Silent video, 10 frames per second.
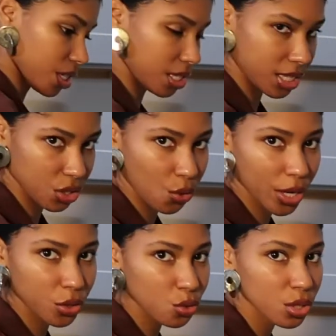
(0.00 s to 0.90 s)
This is
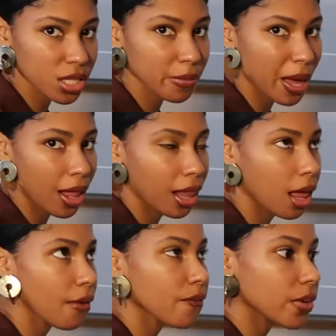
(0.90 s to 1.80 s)
going to
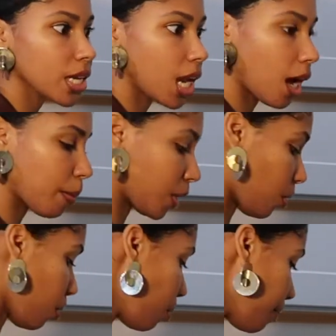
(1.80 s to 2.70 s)
smell
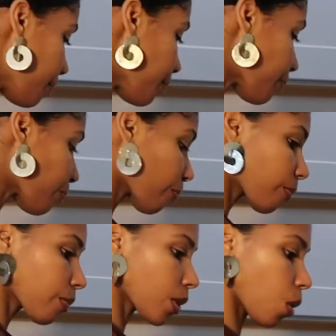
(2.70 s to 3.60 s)
phenomenal.
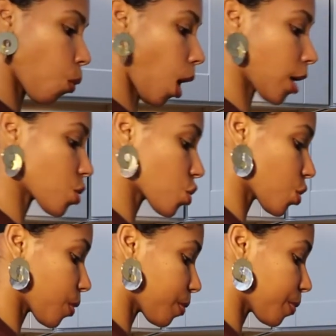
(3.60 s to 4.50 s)
Watch.